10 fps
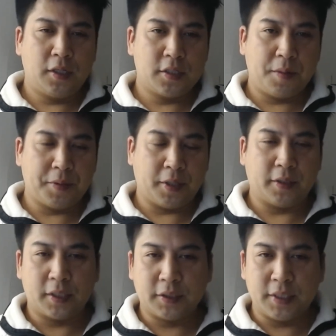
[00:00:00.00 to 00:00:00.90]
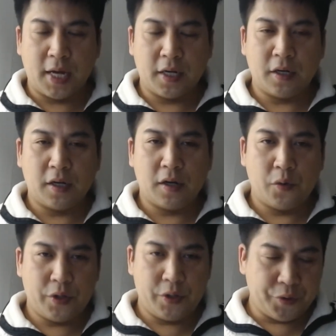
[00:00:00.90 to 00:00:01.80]
something that's not
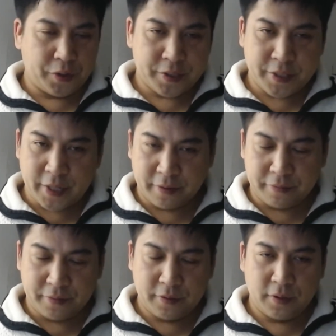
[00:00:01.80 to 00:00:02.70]
yourself